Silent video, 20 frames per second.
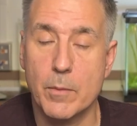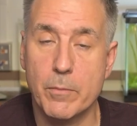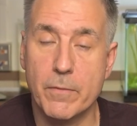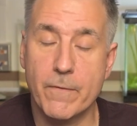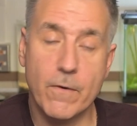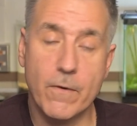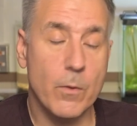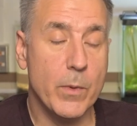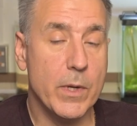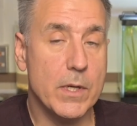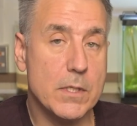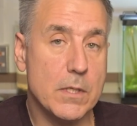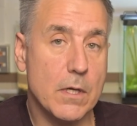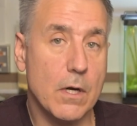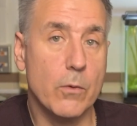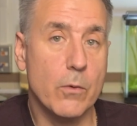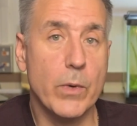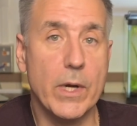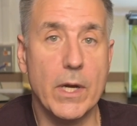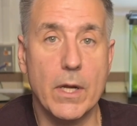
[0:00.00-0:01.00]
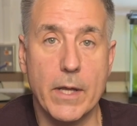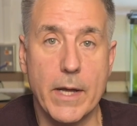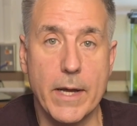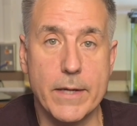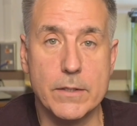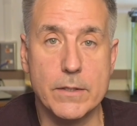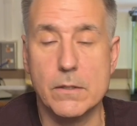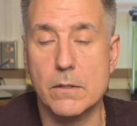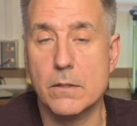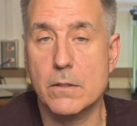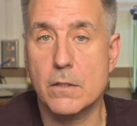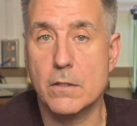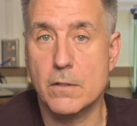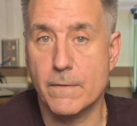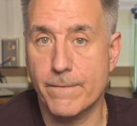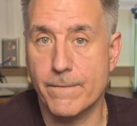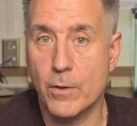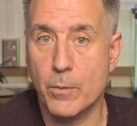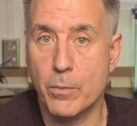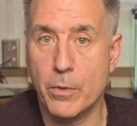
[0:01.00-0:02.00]
Before we install reading glasses, there's
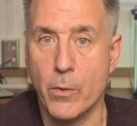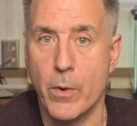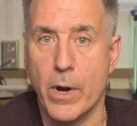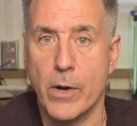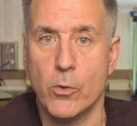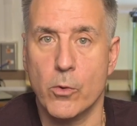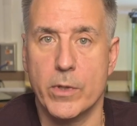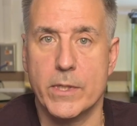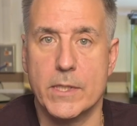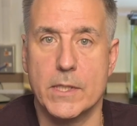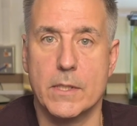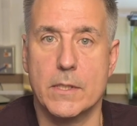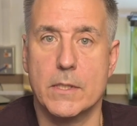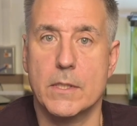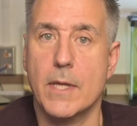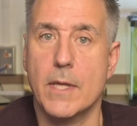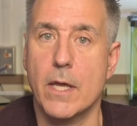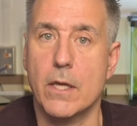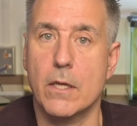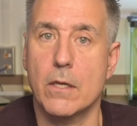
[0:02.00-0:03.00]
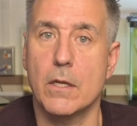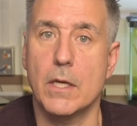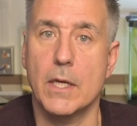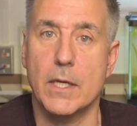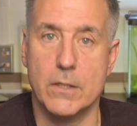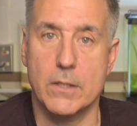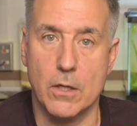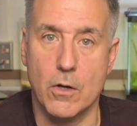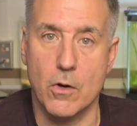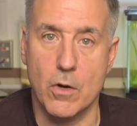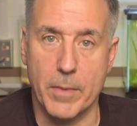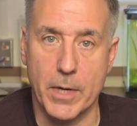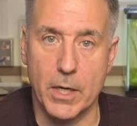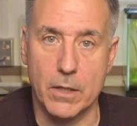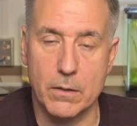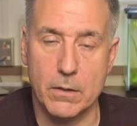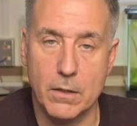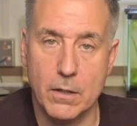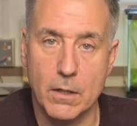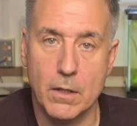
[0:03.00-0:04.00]
a few prerequisites that you need to know
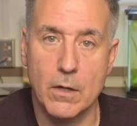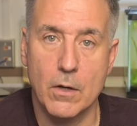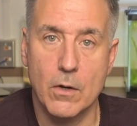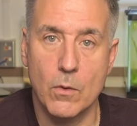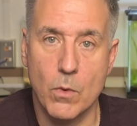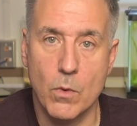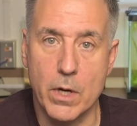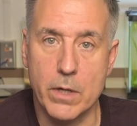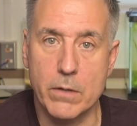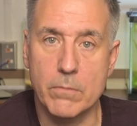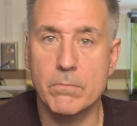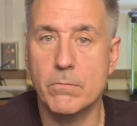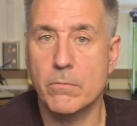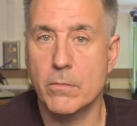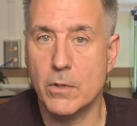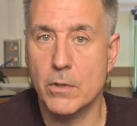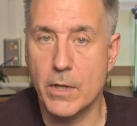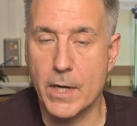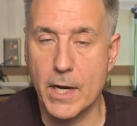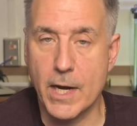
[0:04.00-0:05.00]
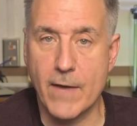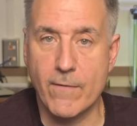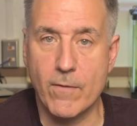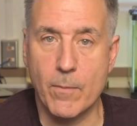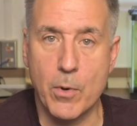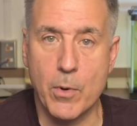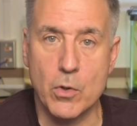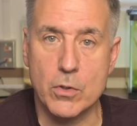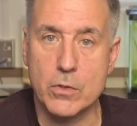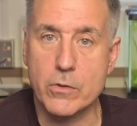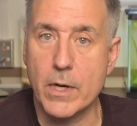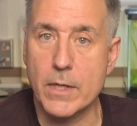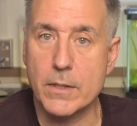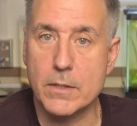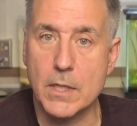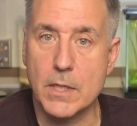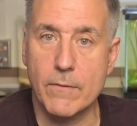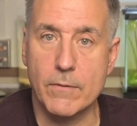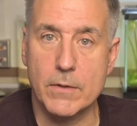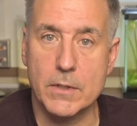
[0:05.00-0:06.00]
about. One, you got to have a Postgres
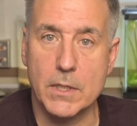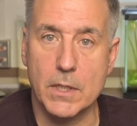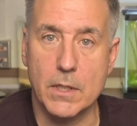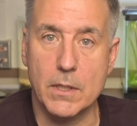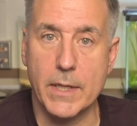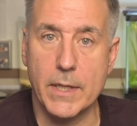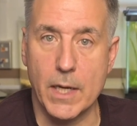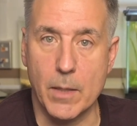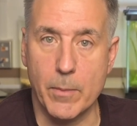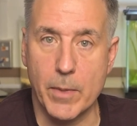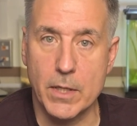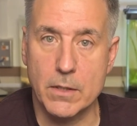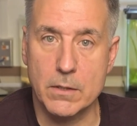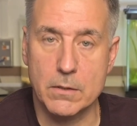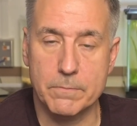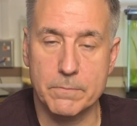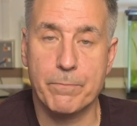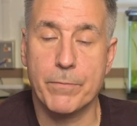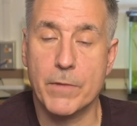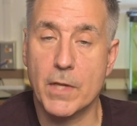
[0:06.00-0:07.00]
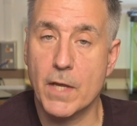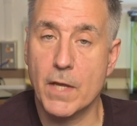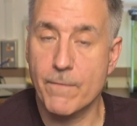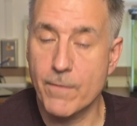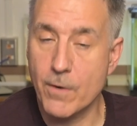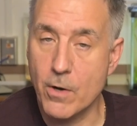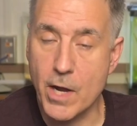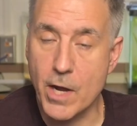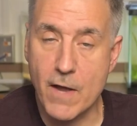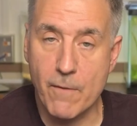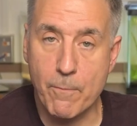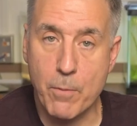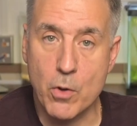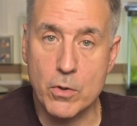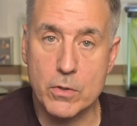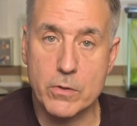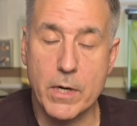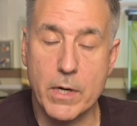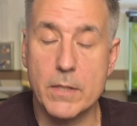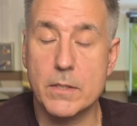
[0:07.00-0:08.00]
17 database. If you don't have
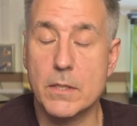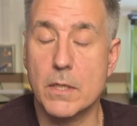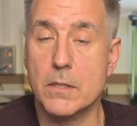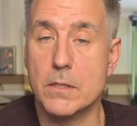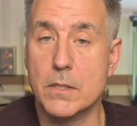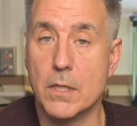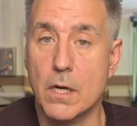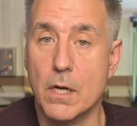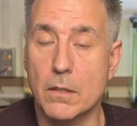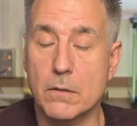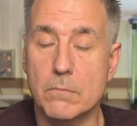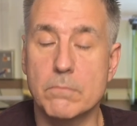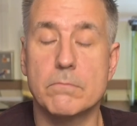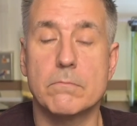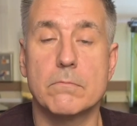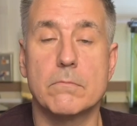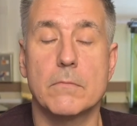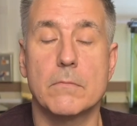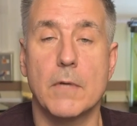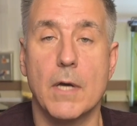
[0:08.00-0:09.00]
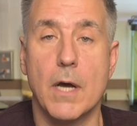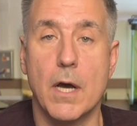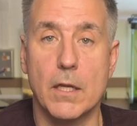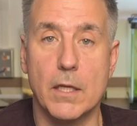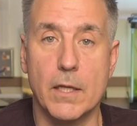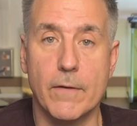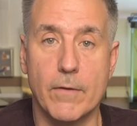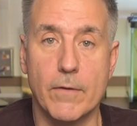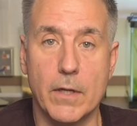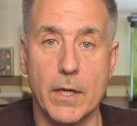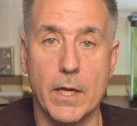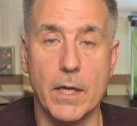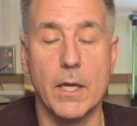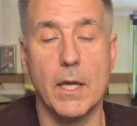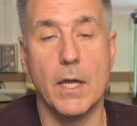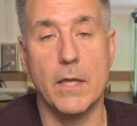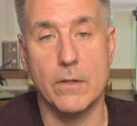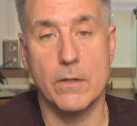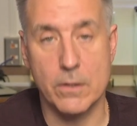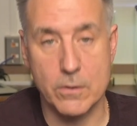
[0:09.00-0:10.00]
Postgres installed, I'll leave a link
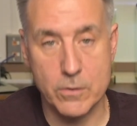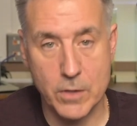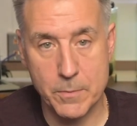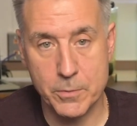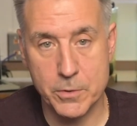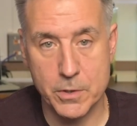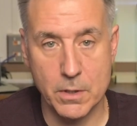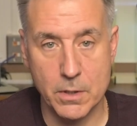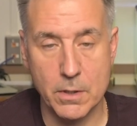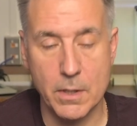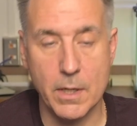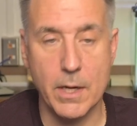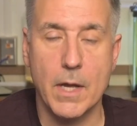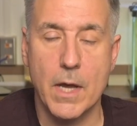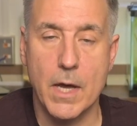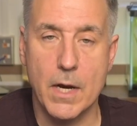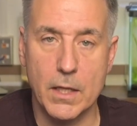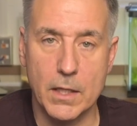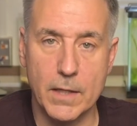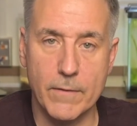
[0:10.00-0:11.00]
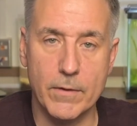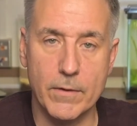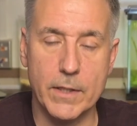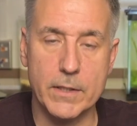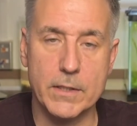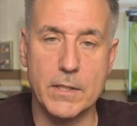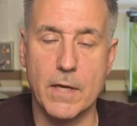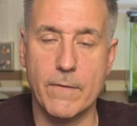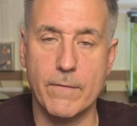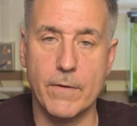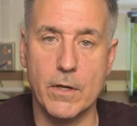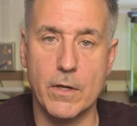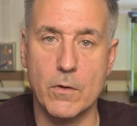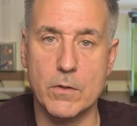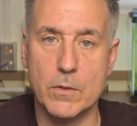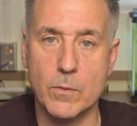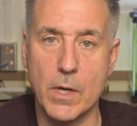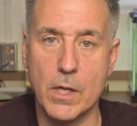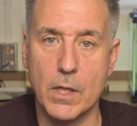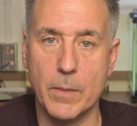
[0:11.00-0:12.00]
in the description and I'll leave a link to that video
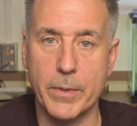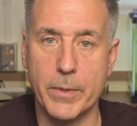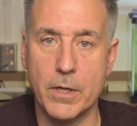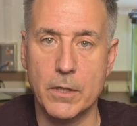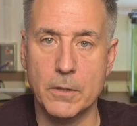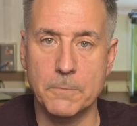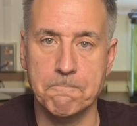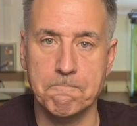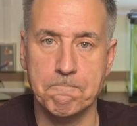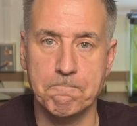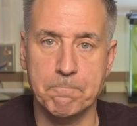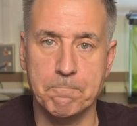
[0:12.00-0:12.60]
as well up here.